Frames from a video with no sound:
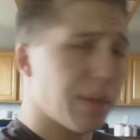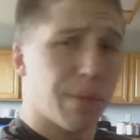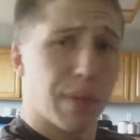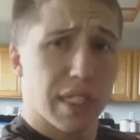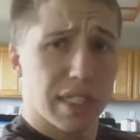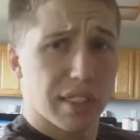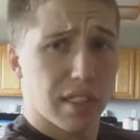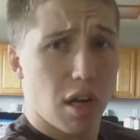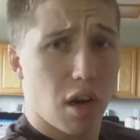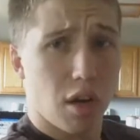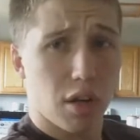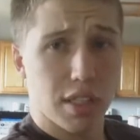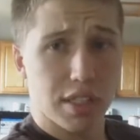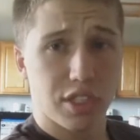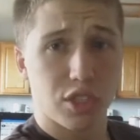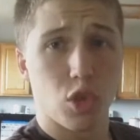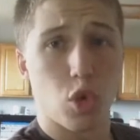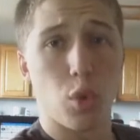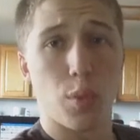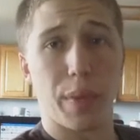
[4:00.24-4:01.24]
gymnasts call
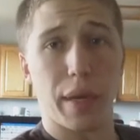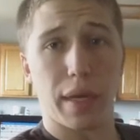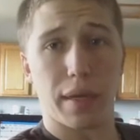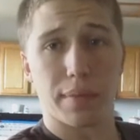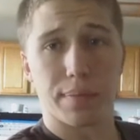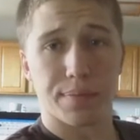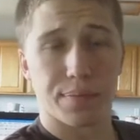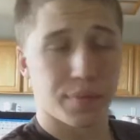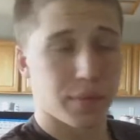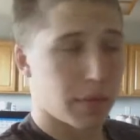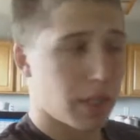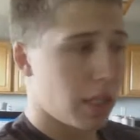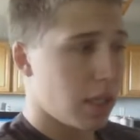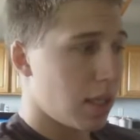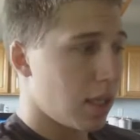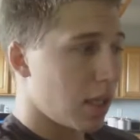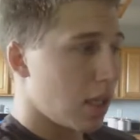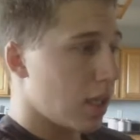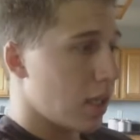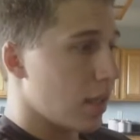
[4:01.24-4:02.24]
it scooping.
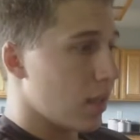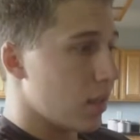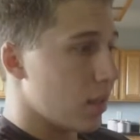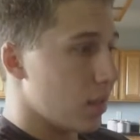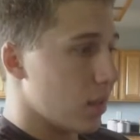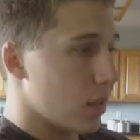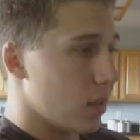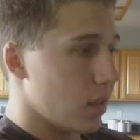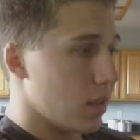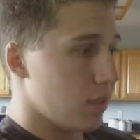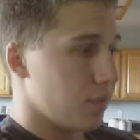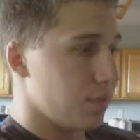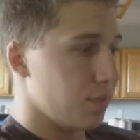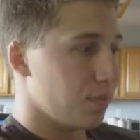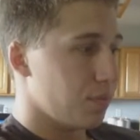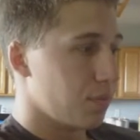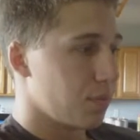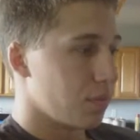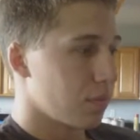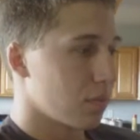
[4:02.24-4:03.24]

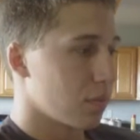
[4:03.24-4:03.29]
Kind